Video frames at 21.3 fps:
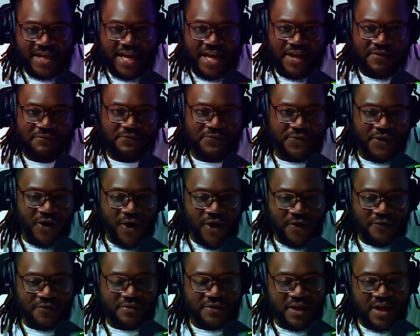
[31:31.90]
if
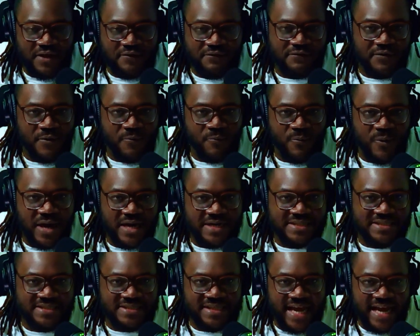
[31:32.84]
y'all think for
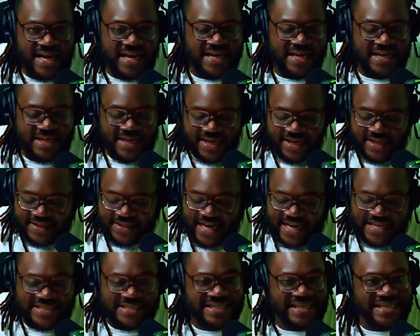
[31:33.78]
1 second
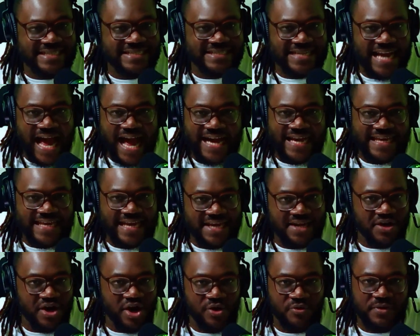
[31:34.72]
that she not
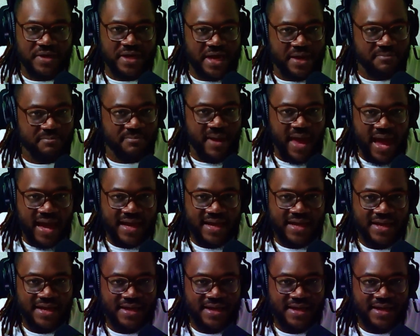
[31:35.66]
getting her get back,